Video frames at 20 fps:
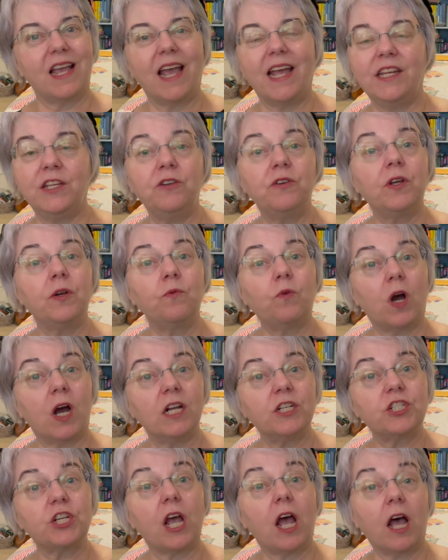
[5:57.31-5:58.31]
and you can
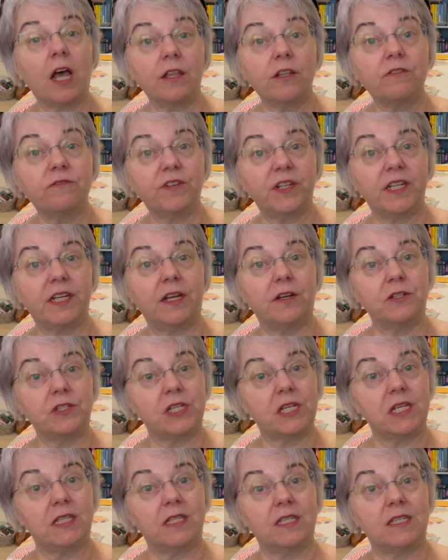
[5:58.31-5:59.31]
watch other videos
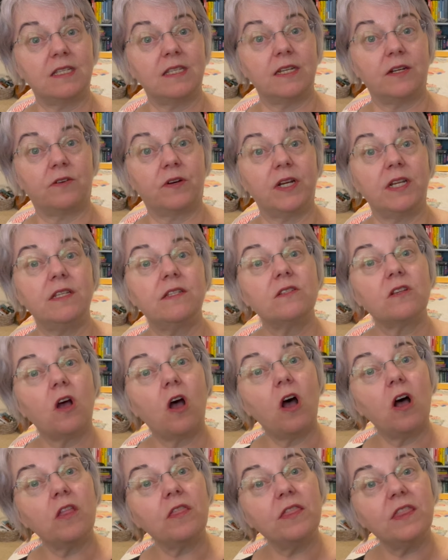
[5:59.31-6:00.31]
in the series
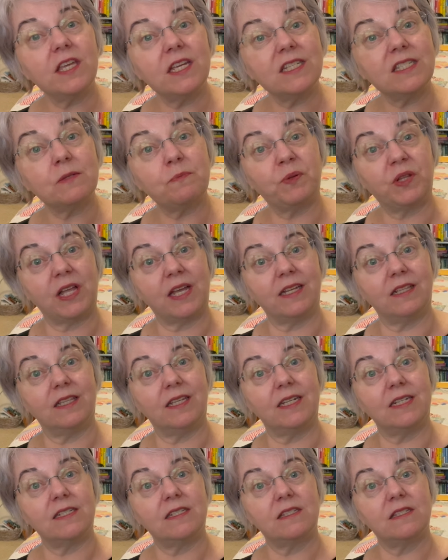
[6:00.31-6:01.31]
on this
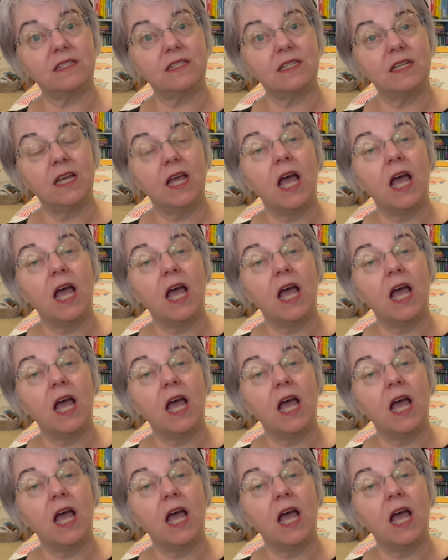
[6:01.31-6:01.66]
playlist,